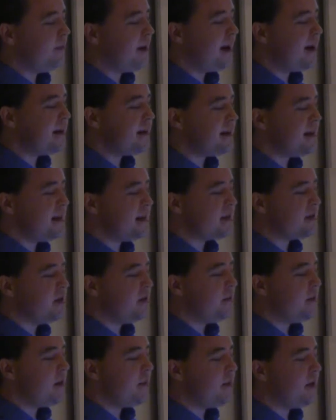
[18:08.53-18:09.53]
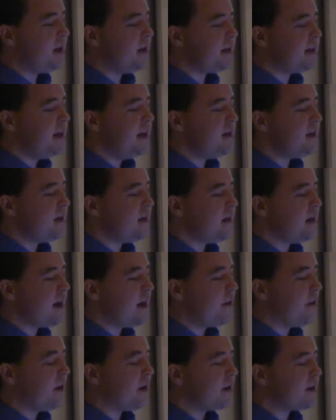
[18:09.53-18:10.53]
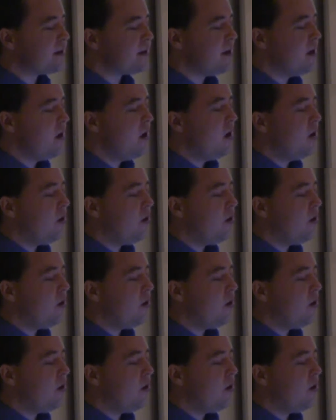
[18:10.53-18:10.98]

biases could be built into the networks